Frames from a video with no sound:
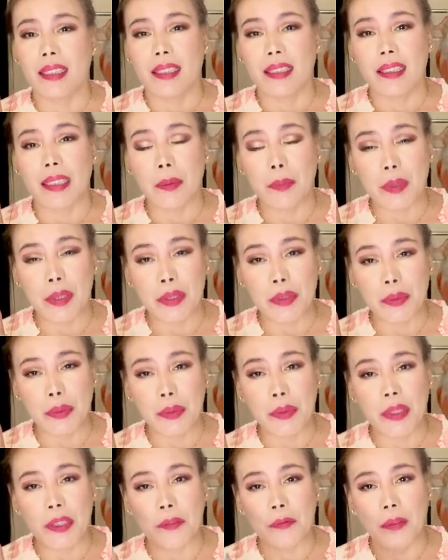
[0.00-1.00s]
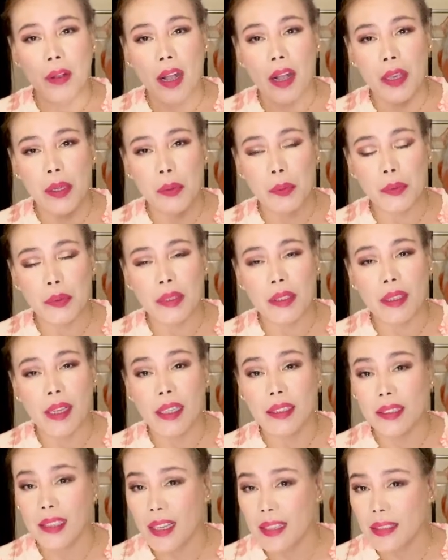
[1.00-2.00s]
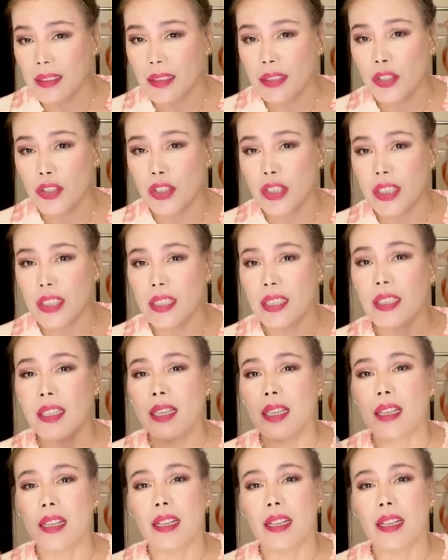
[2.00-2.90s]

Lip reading: Number two, if I were an SLG.